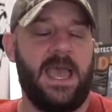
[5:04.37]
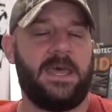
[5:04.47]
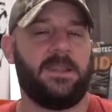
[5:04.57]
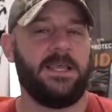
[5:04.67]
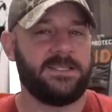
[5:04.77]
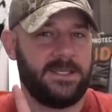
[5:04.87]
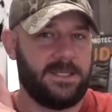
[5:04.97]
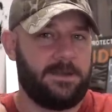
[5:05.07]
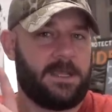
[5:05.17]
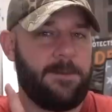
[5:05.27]
And
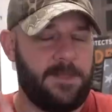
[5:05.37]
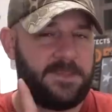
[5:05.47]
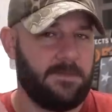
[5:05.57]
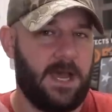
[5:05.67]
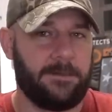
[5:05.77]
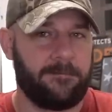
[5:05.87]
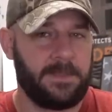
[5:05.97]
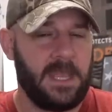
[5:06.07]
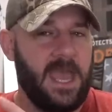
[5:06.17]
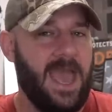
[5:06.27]
listen, and keep this in mind,
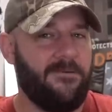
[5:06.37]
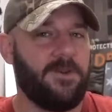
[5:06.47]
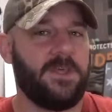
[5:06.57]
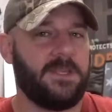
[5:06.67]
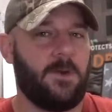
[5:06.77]
everything